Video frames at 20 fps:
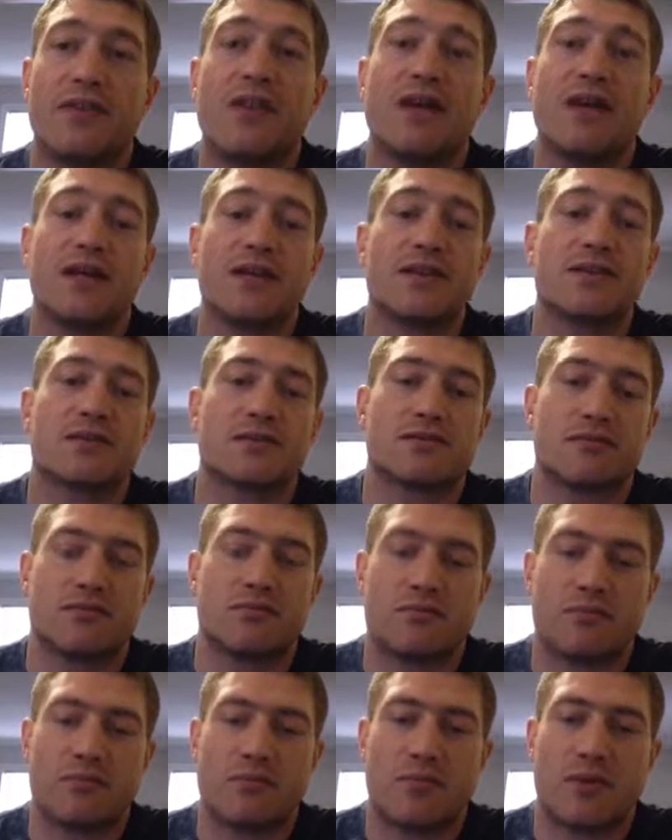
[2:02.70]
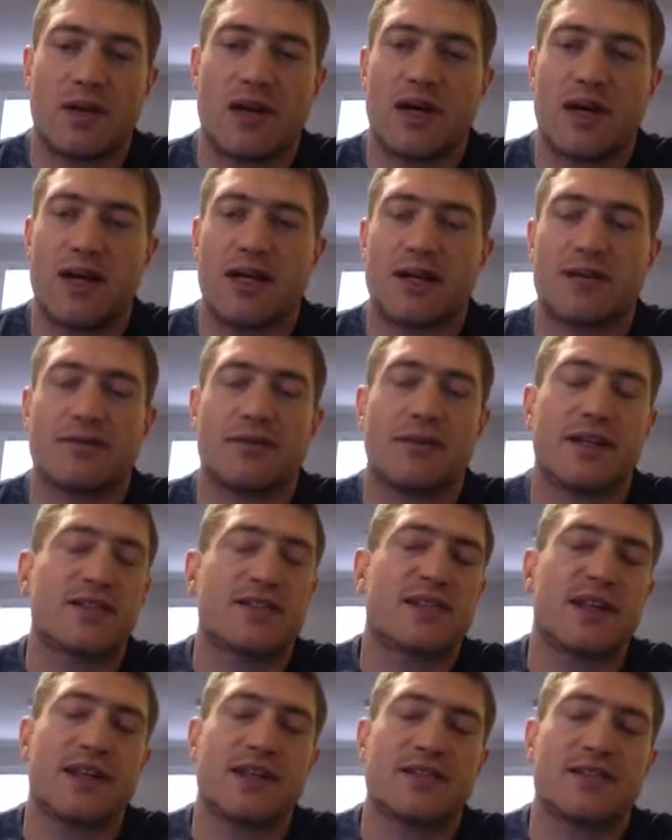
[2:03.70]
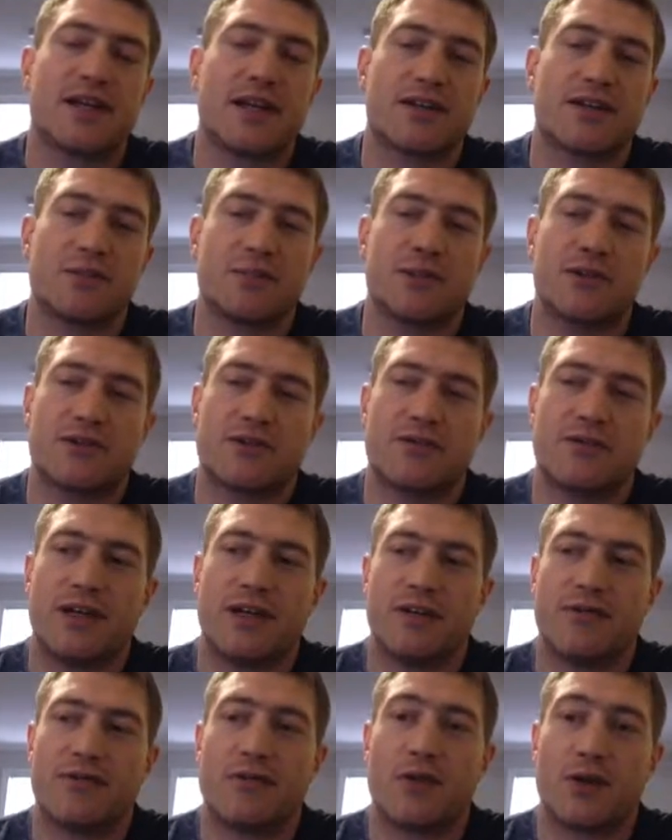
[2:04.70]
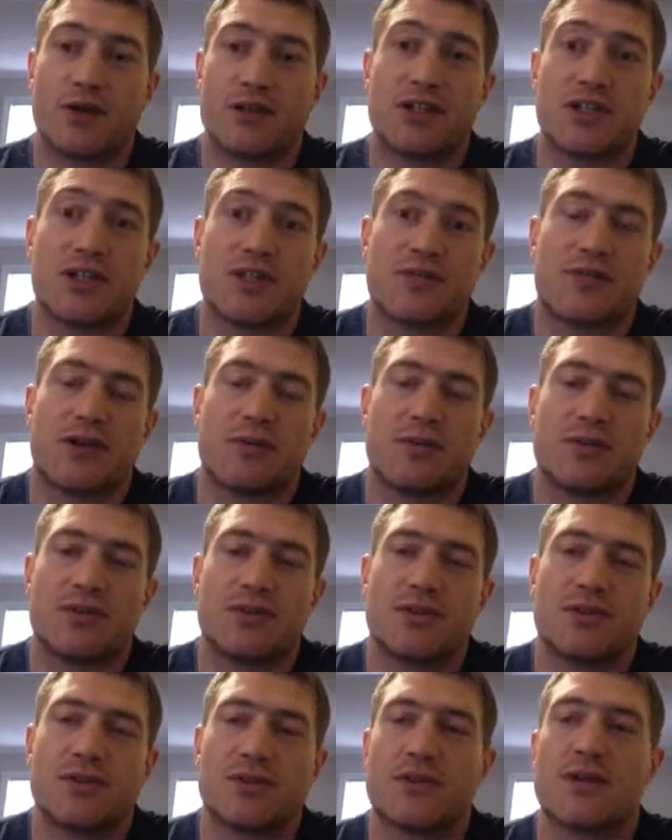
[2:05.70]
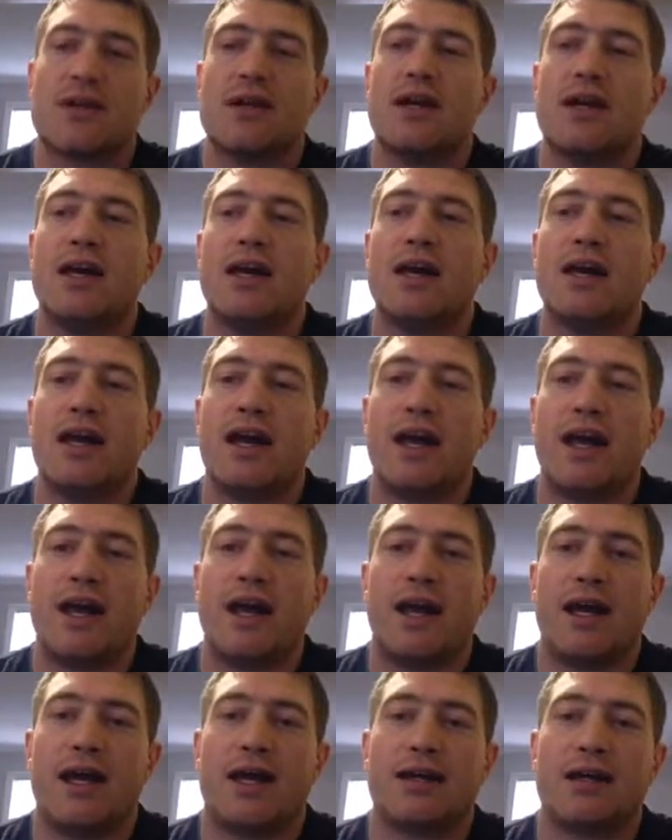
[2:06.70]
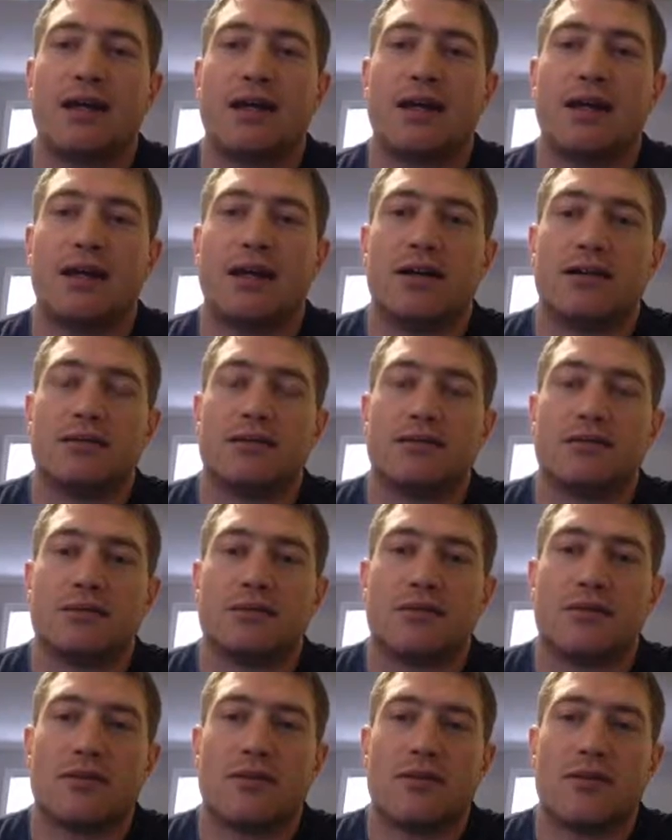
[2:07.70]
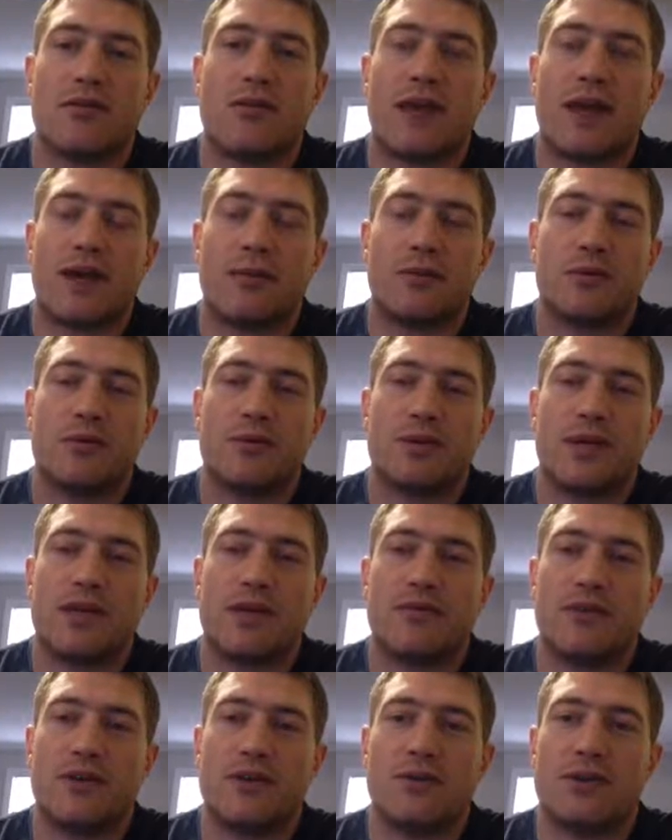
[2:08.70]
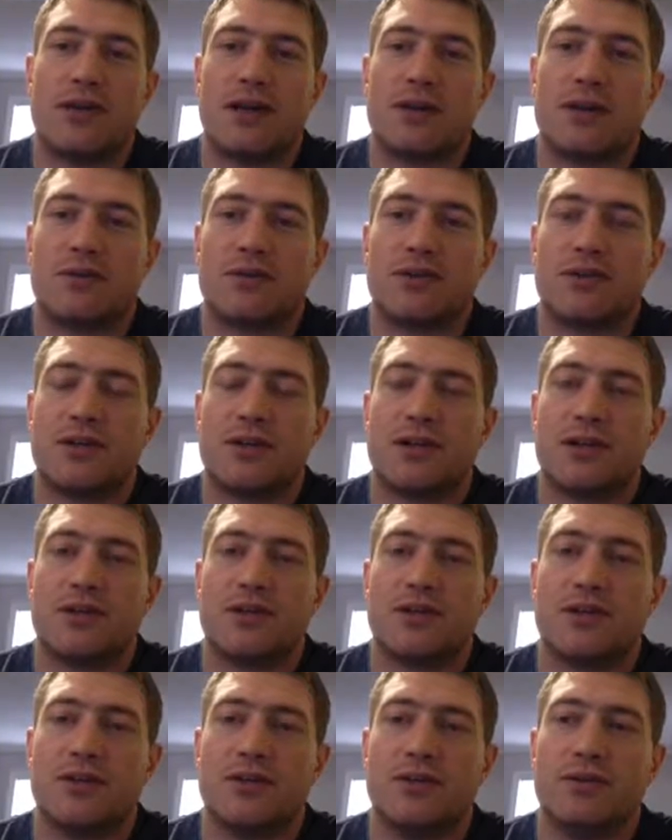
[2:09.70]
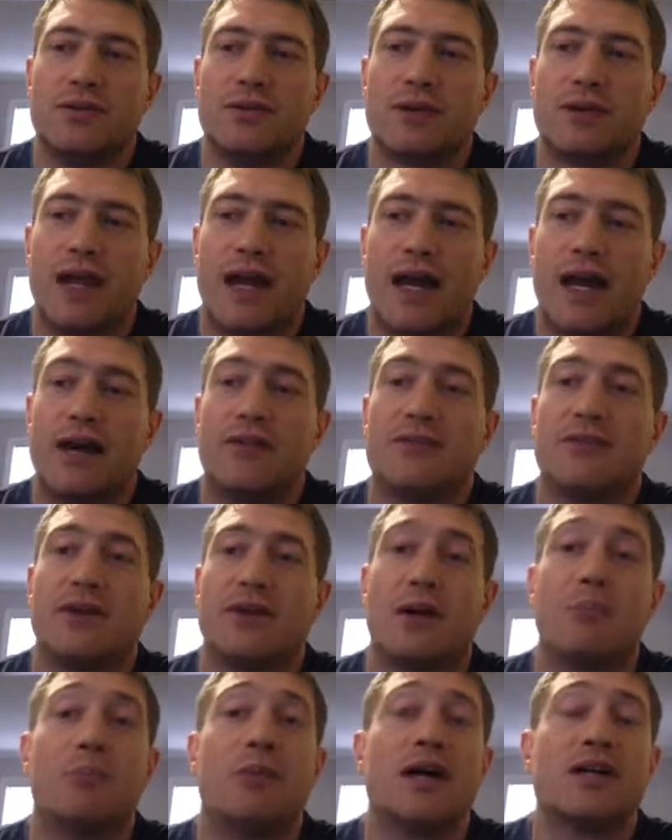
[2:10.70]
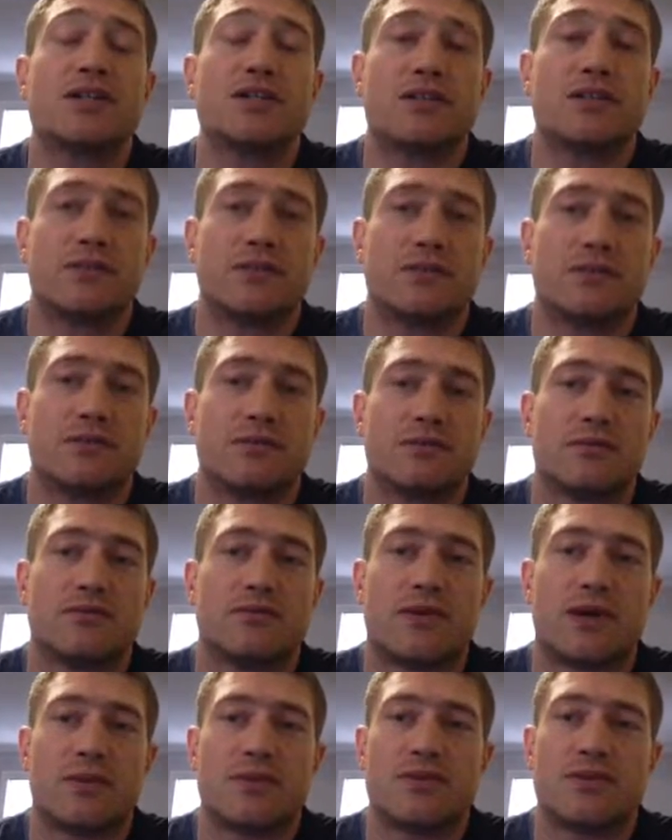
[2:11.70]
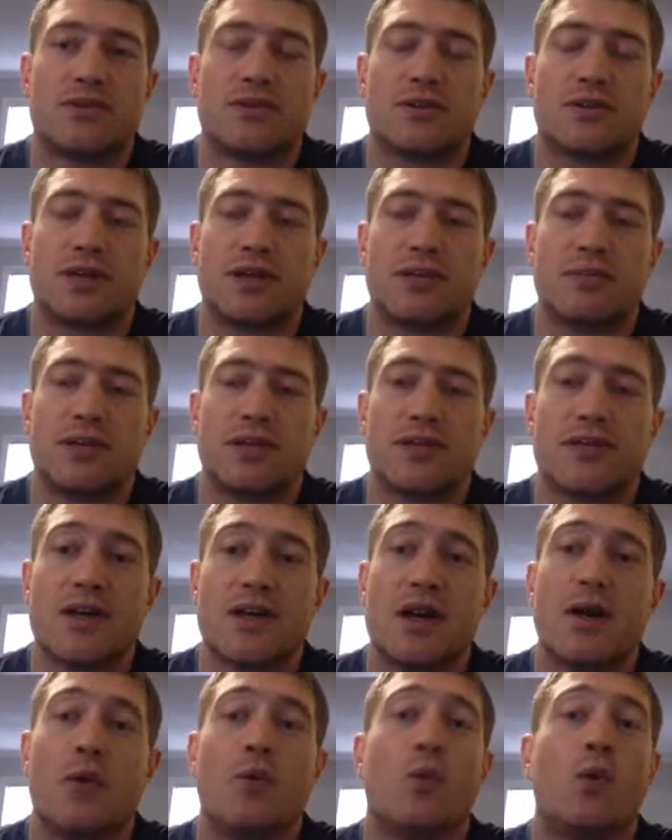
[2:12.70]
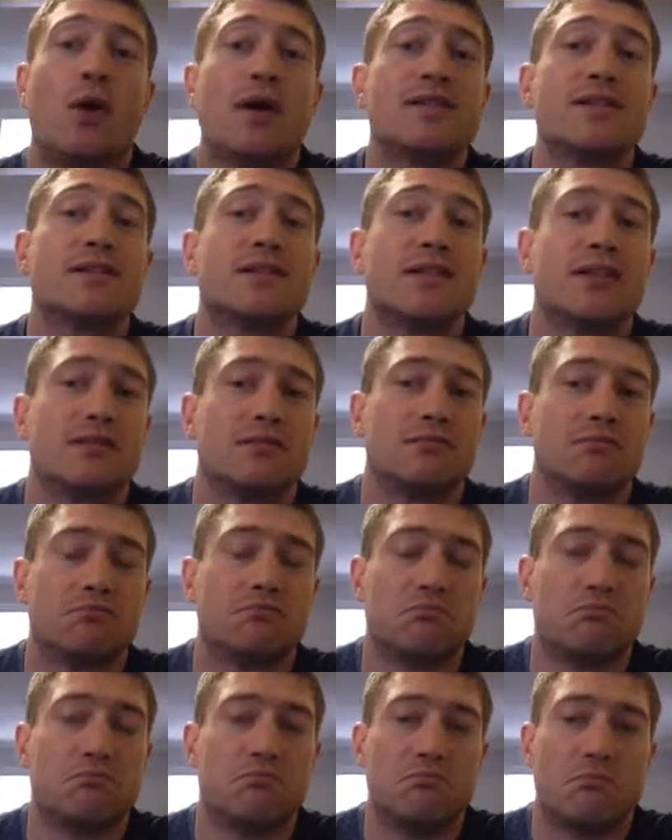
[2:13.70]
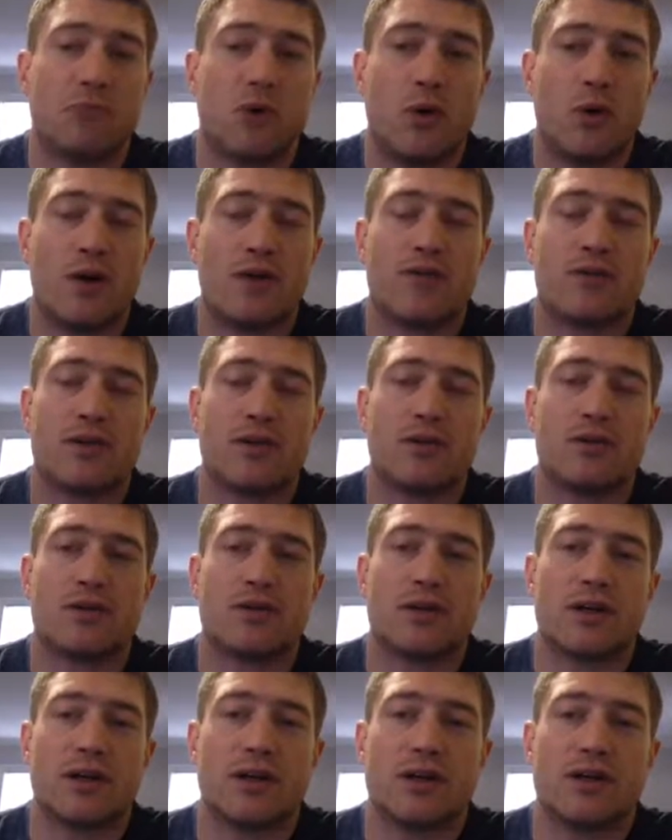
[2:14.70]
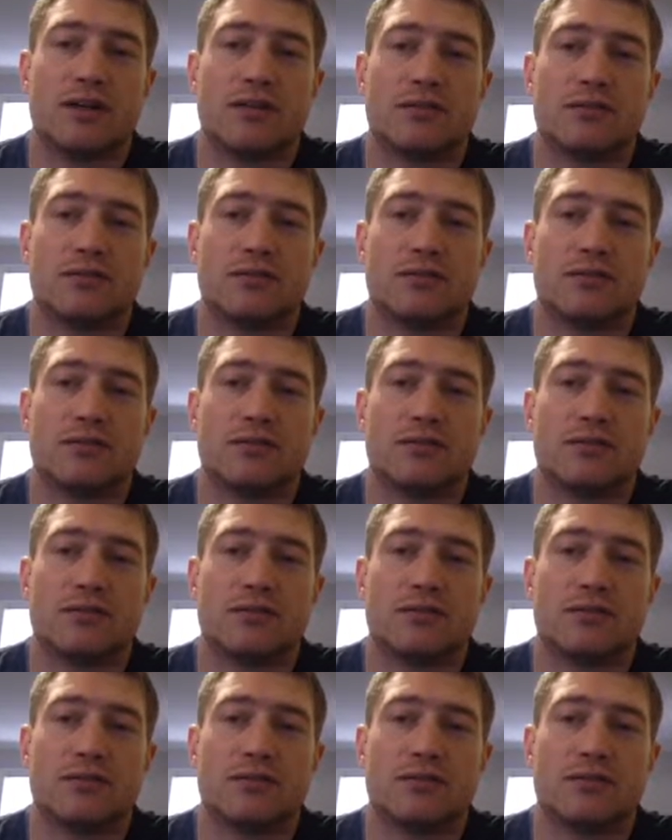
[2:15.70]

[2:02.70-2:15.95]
that is, let's say, a sector mutual fund for just pharmaceuticals. And that would give you the opportunity to have a bunch of pharmaceutical companies, ones that whoever your